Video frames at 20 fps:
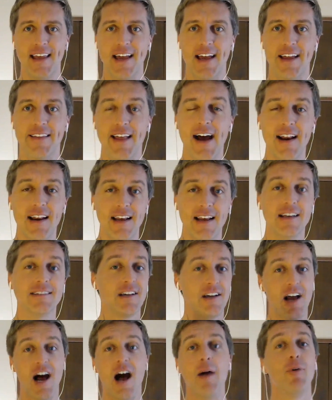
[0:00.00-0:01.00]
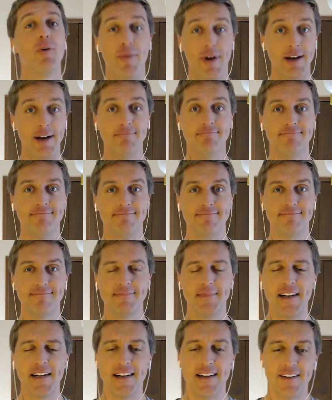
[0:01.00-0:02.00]
And that is a compliment.
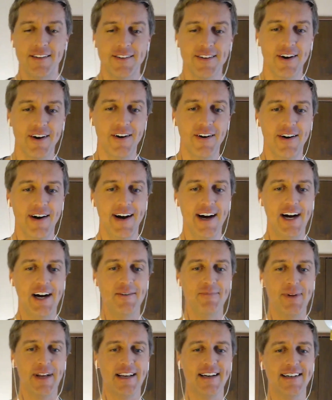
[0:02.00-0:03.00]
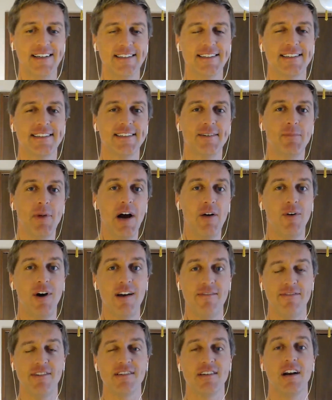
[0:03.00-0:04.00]
So because my
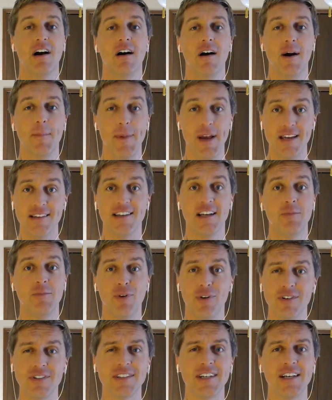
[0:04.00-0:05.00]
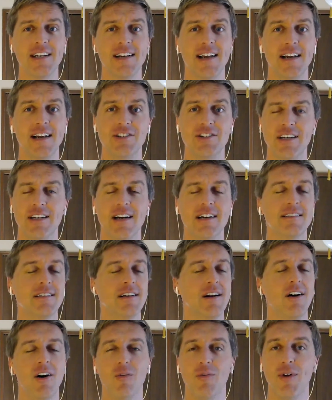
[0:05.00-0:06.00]
wife is an amazing person, and she does
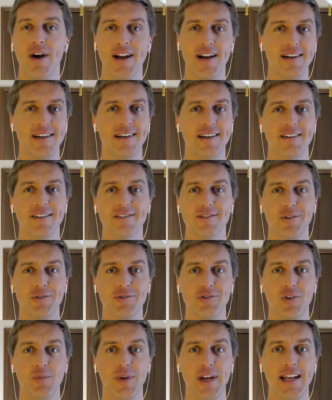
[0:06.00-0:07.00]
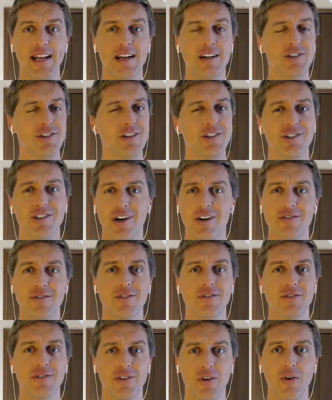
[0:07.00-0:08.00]
it all right on here on social media, and she shares
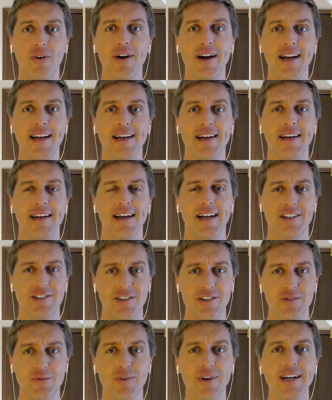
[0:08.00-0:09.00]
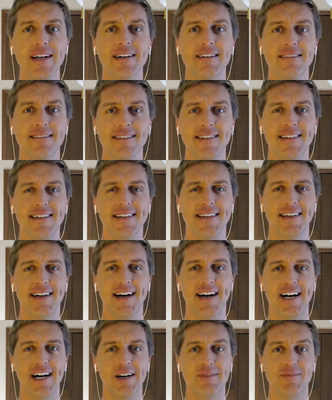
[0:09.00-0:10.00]
her story, and she's real.
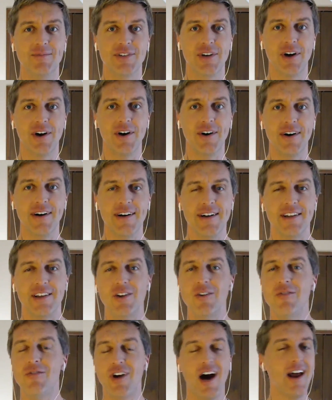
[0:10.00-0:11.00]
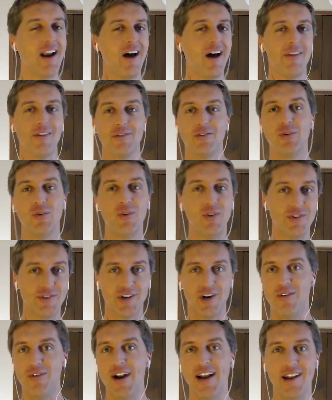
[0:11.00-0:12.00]
So you've got all the tools
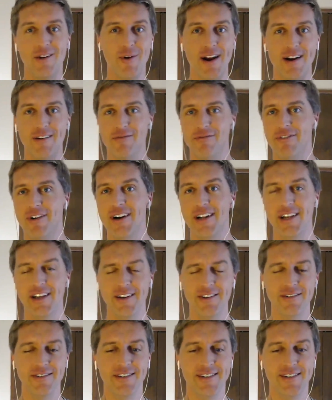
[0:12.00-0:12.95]
already right in front of you.